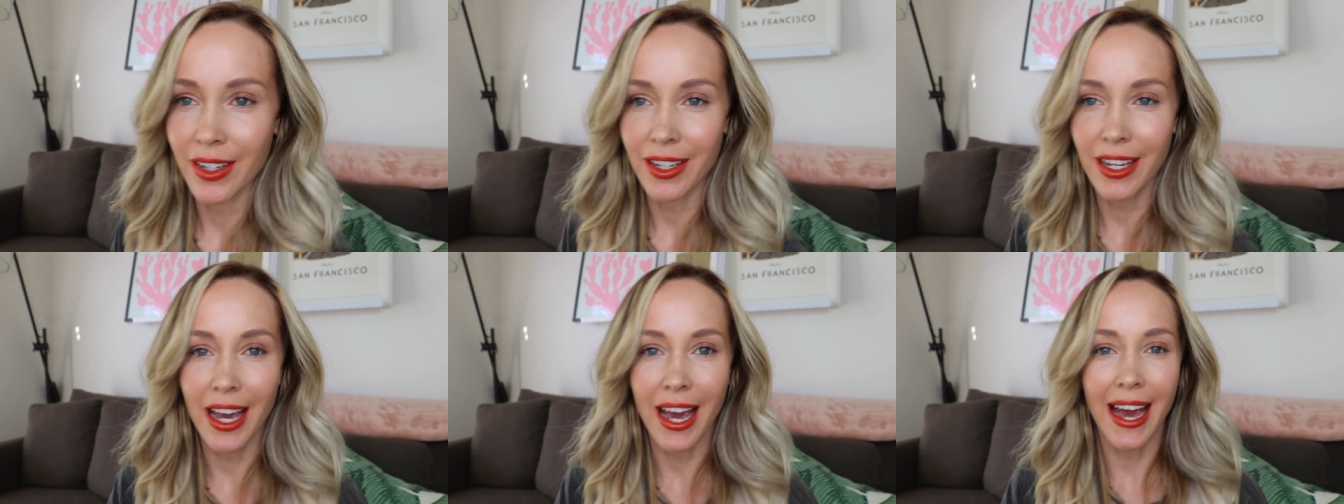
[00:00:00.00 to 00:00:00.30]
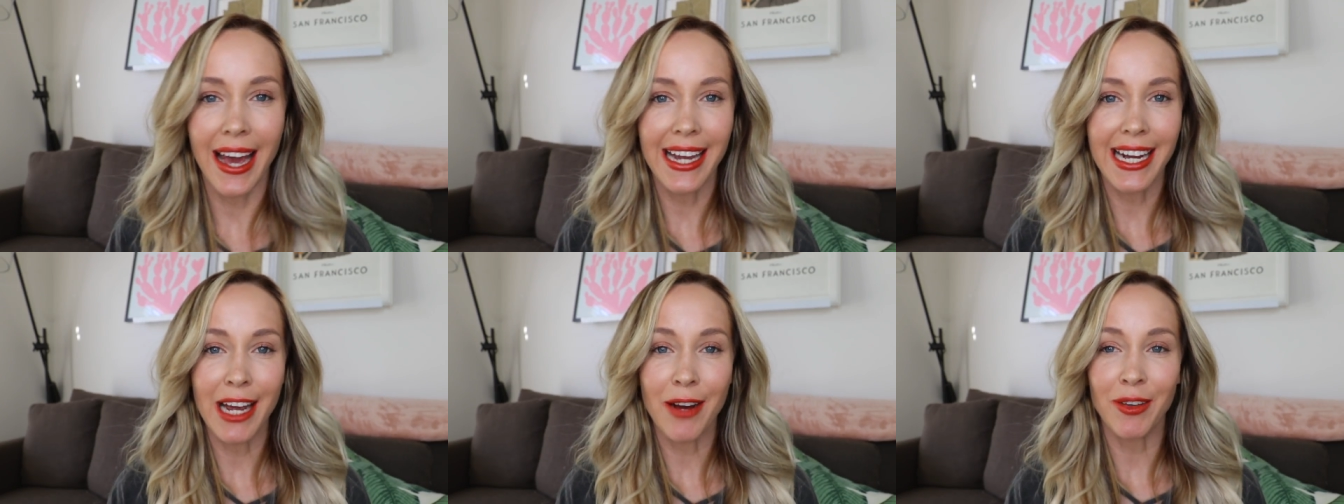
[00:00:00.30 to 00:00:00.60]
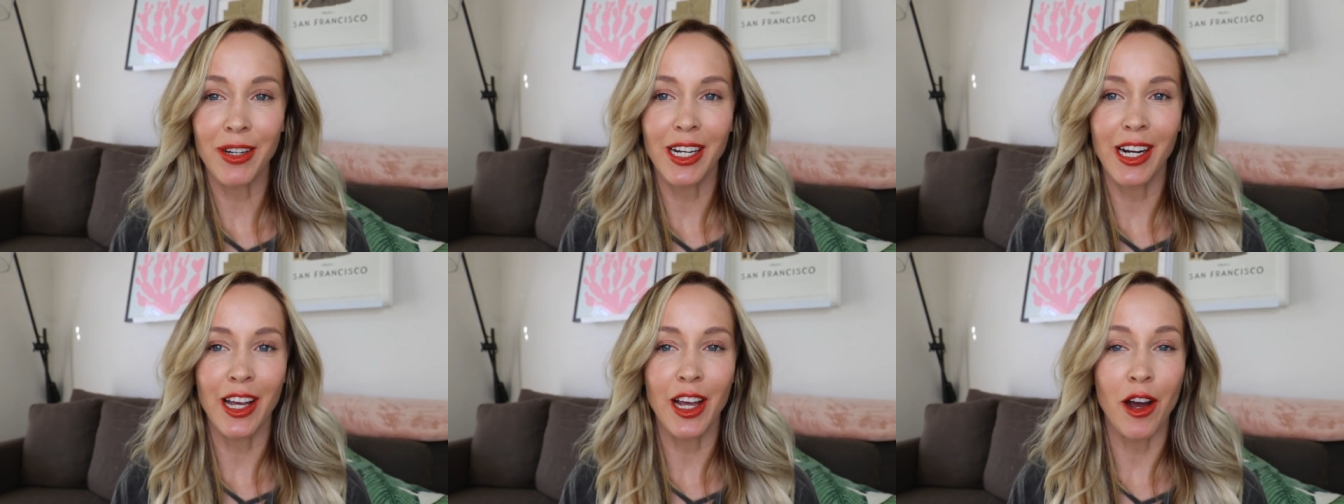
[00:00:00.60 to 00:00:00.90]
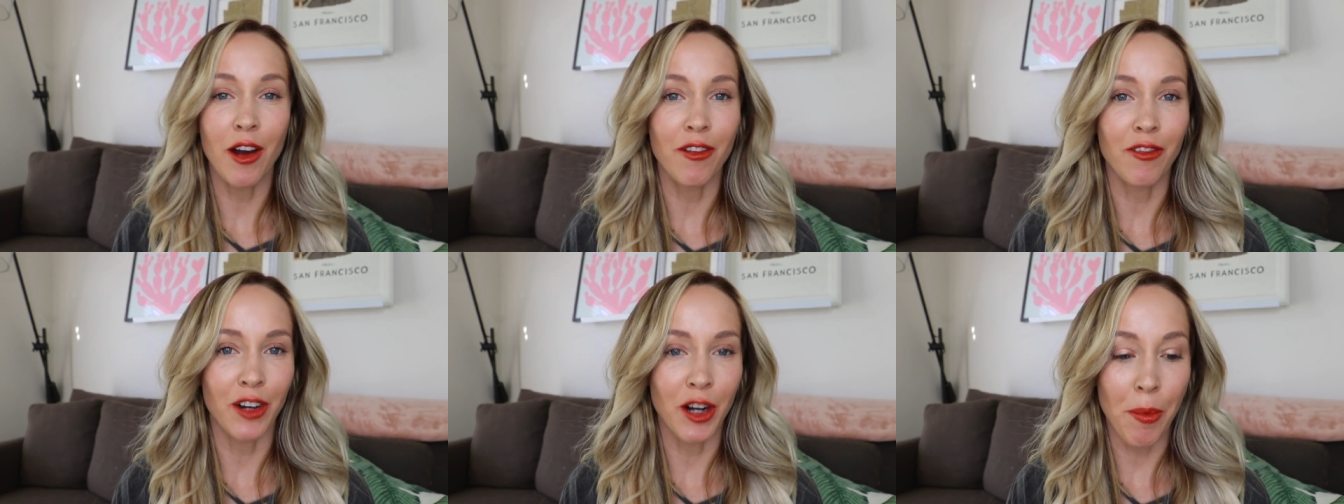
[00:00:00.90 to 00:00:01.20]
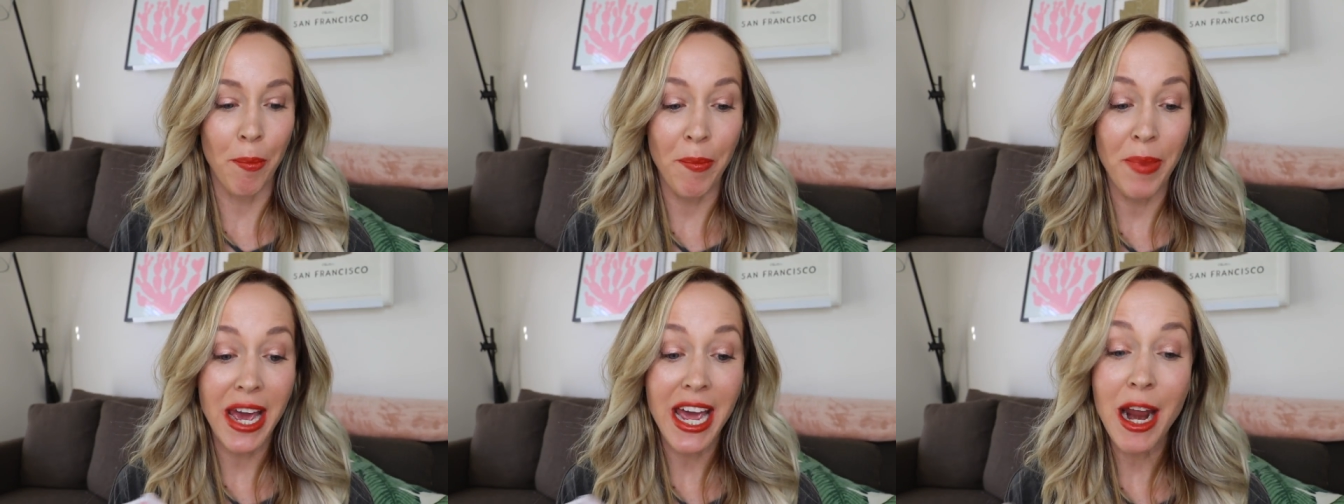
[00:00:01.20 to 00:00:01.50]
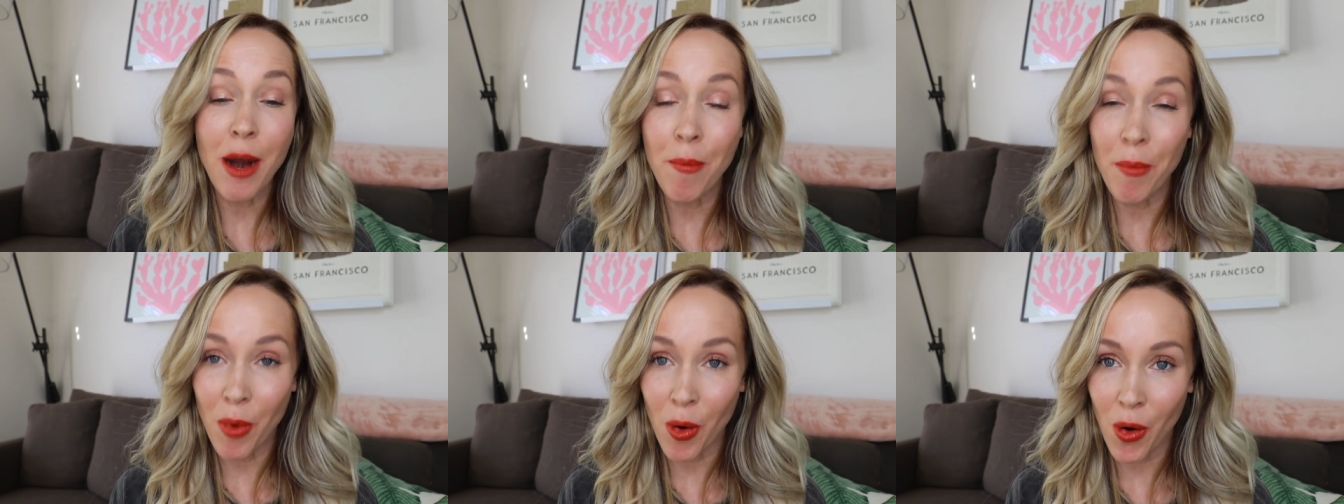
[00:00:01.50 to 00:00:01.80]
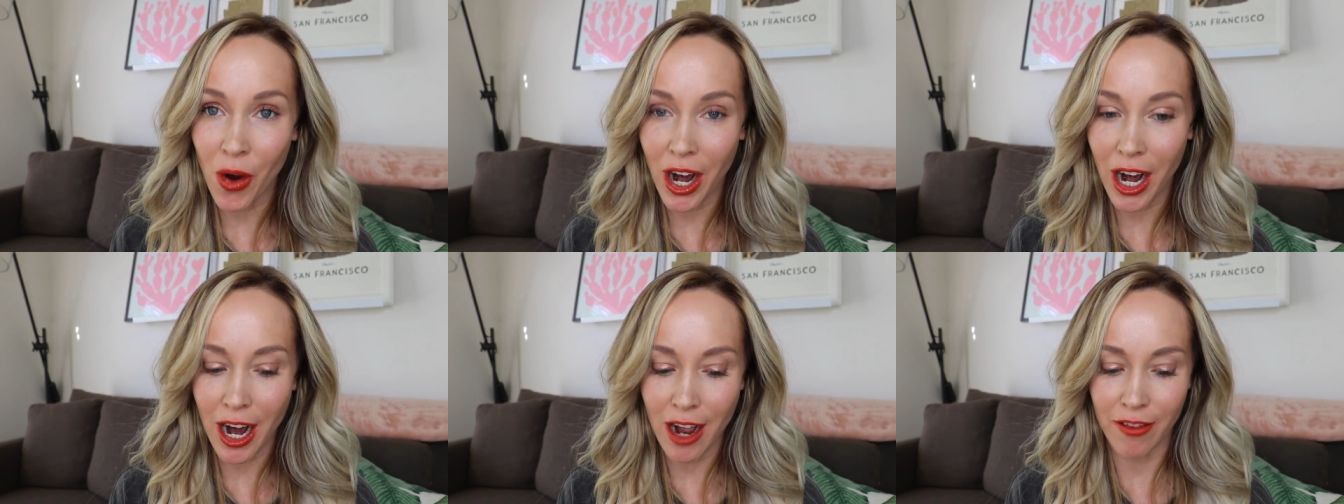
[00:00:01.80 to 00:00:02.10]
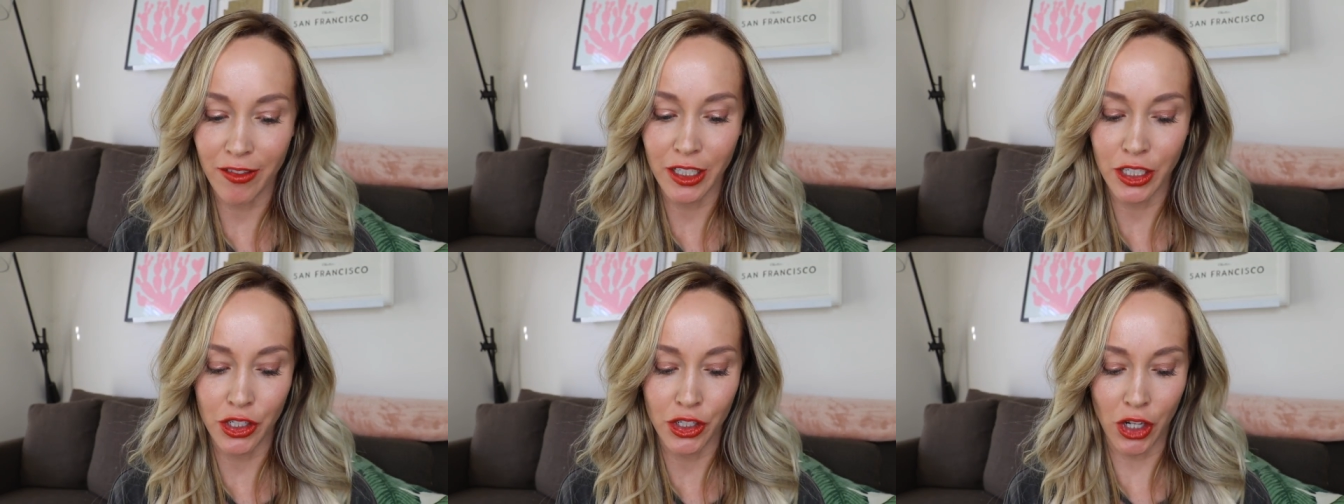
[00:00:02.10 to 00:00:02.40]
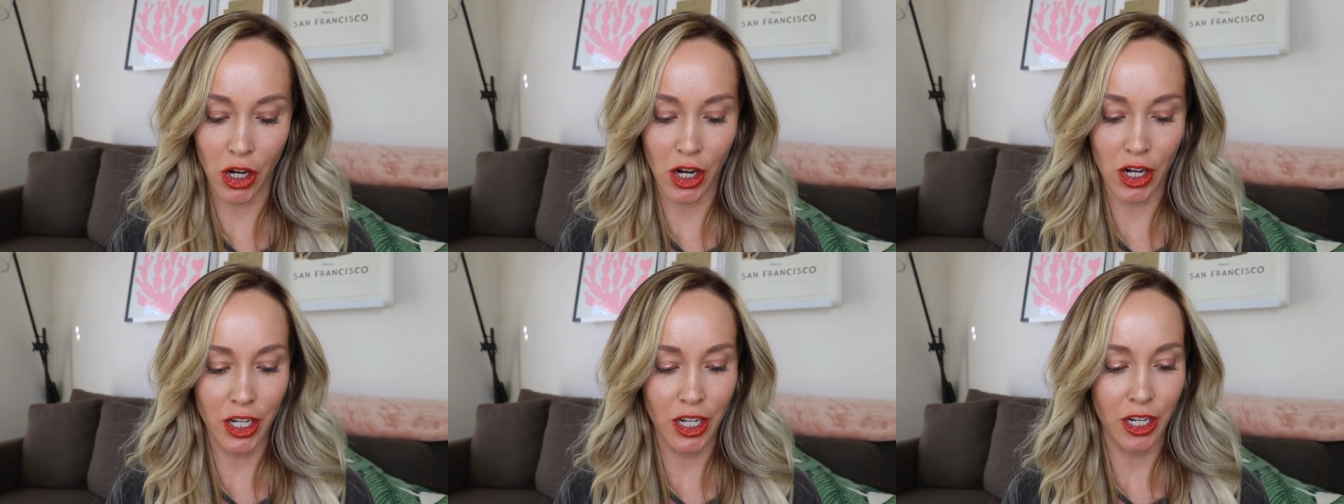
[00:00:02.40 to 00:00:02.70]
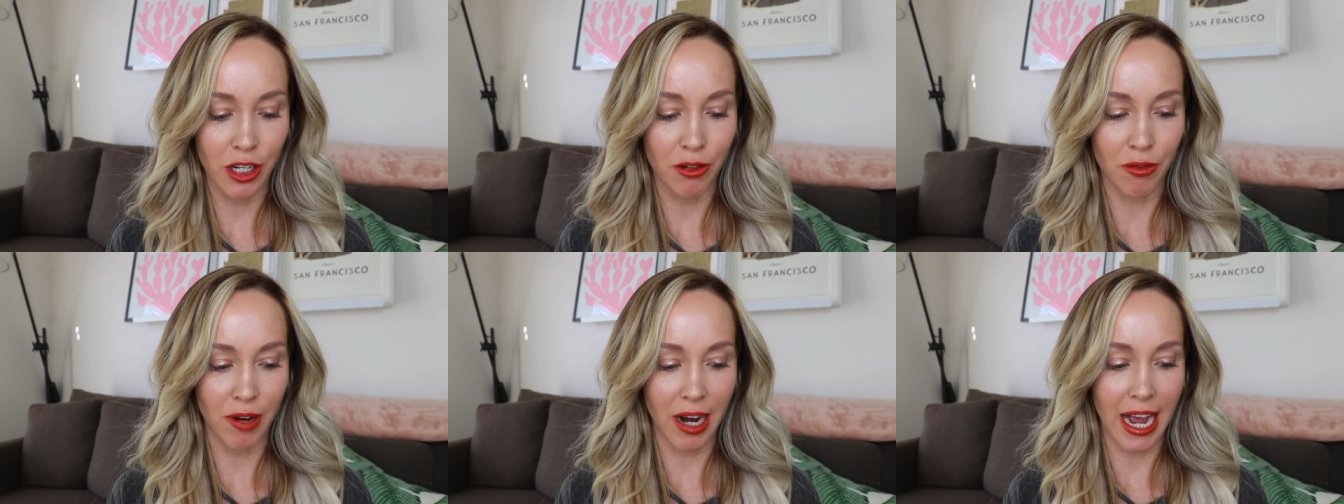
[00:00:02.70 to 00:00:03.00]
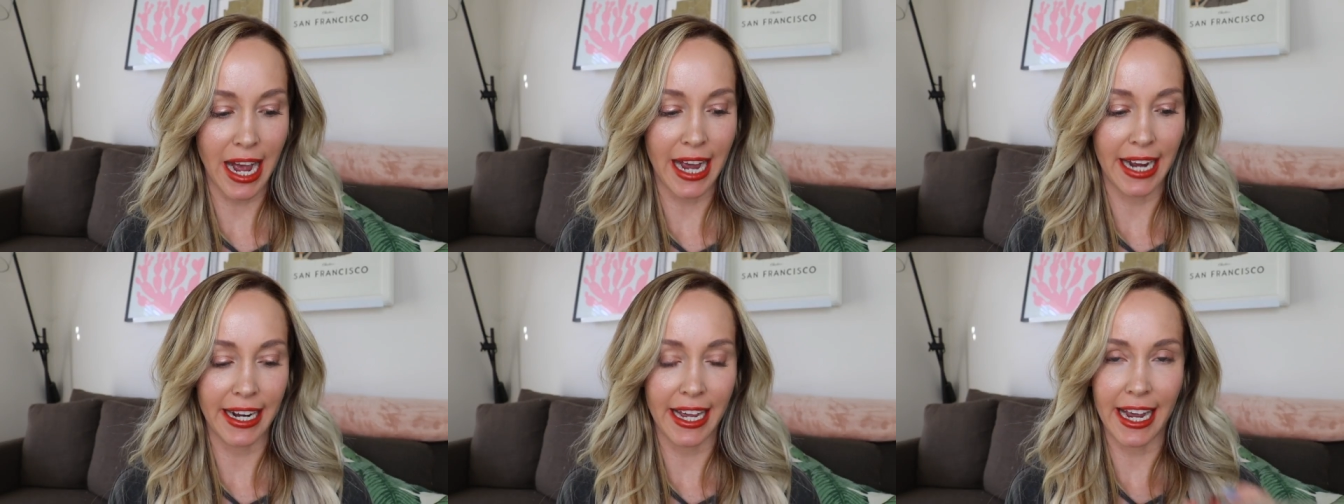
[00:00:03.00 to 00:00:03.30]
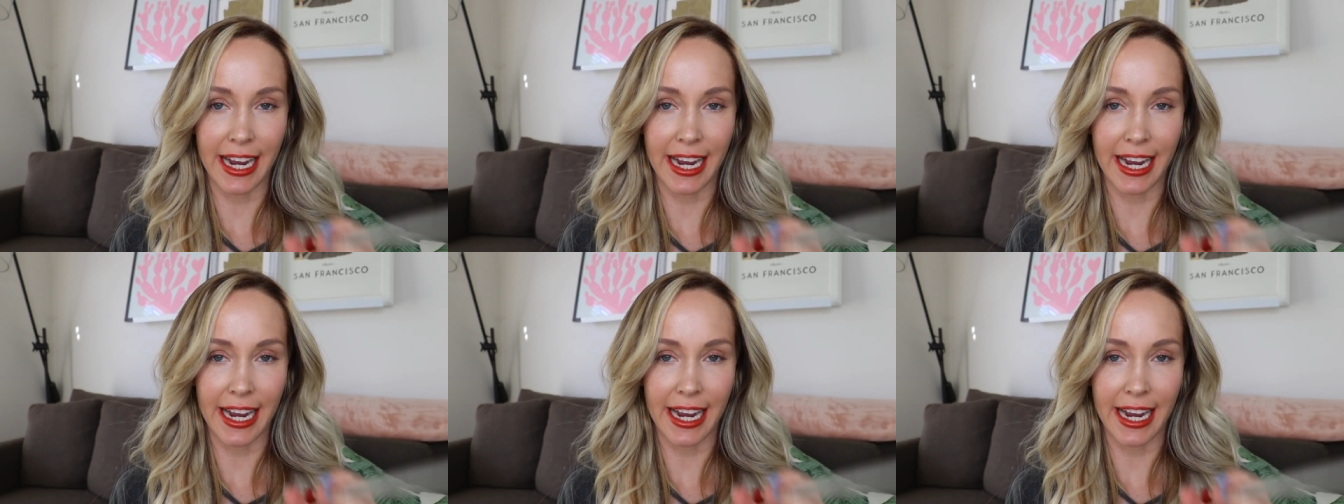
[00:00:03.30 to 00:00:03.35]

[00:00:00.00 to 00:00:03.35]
Okay, now we're gonna go for a bit more of a darker red,